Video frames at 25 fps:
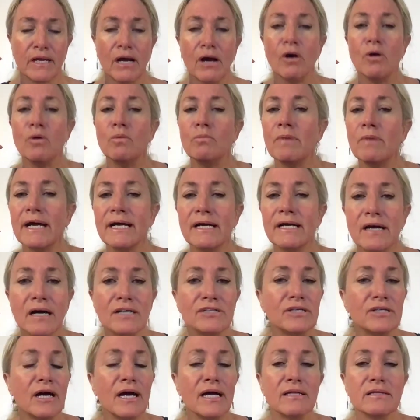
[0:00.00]
Oh my
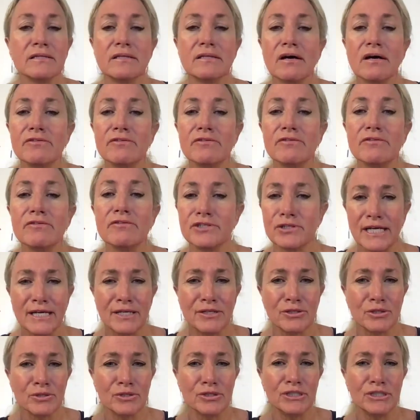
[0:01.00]
gosh, I love your
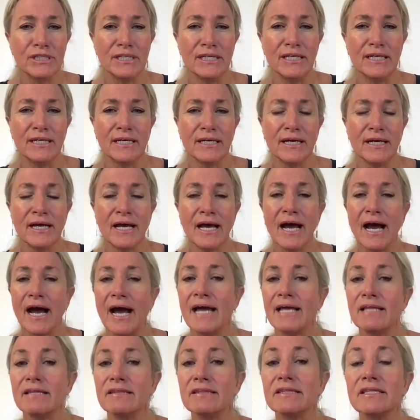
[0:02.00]
energy.
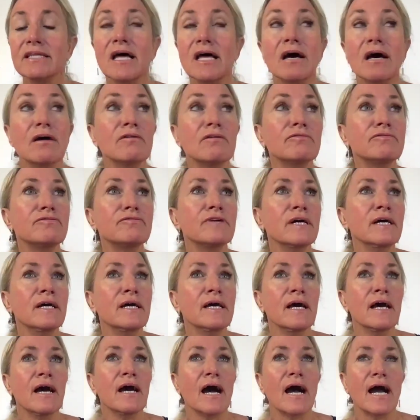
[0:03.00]
I love
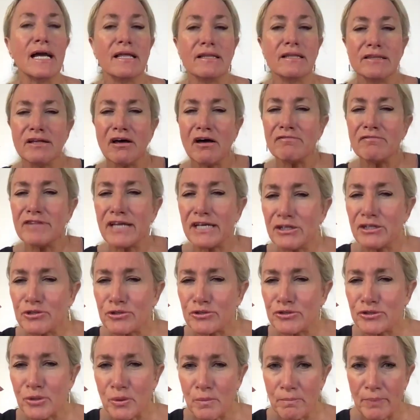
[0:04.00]
that you're
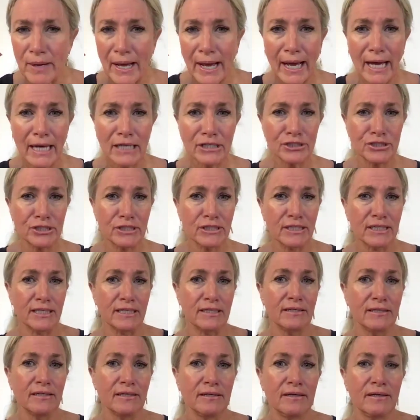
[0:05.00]
so passionate,
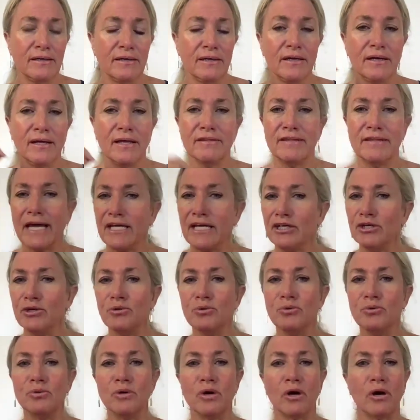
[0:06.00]
that
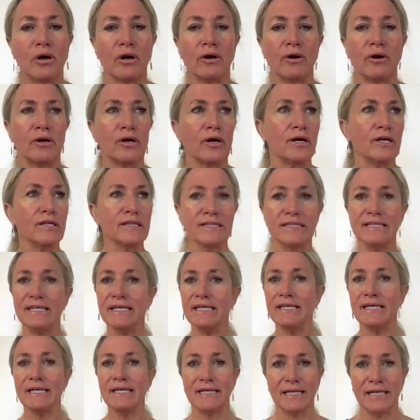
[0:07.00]
you are
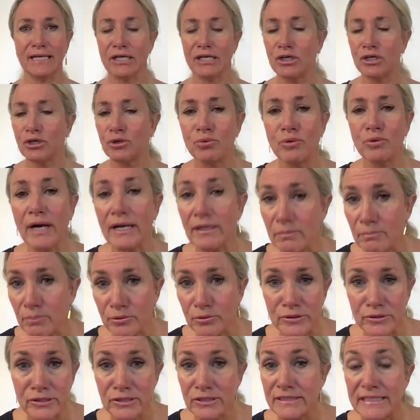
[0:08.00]
leading an incredible
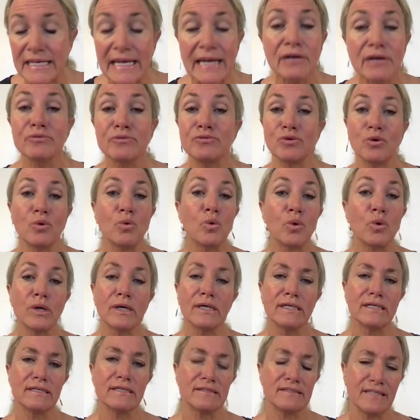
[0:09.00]
sales
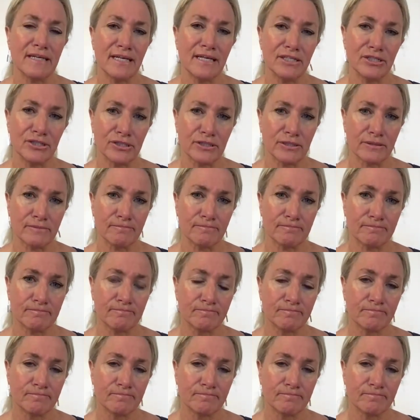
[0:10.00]
organization.